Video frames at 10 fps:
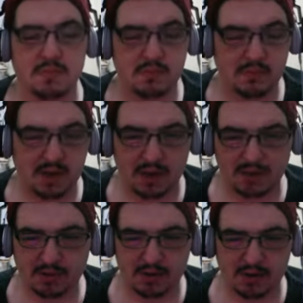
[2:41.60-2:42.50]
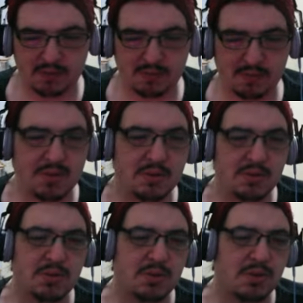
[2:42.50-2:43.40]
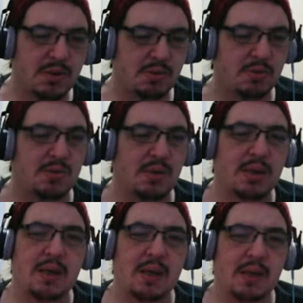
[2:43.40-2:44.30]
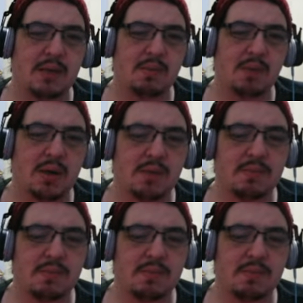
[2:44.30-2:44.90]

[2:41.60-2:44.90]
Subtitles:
non-creatively, because we're still trying to enjoy the game, right?